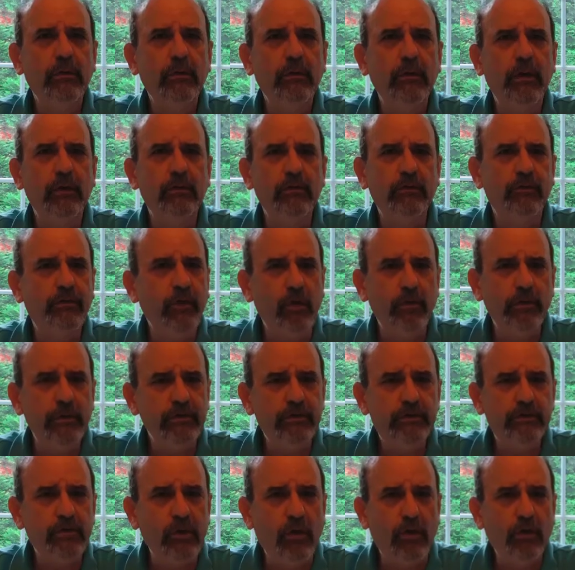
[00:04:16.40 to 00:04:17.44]
a devoted
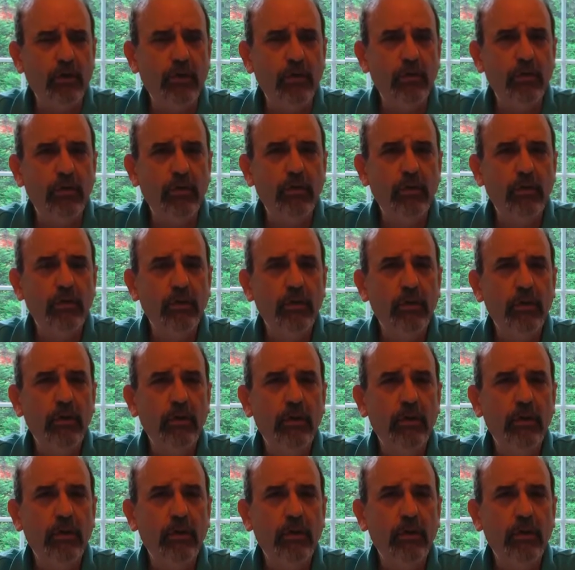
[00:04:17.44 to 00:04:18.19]
soul,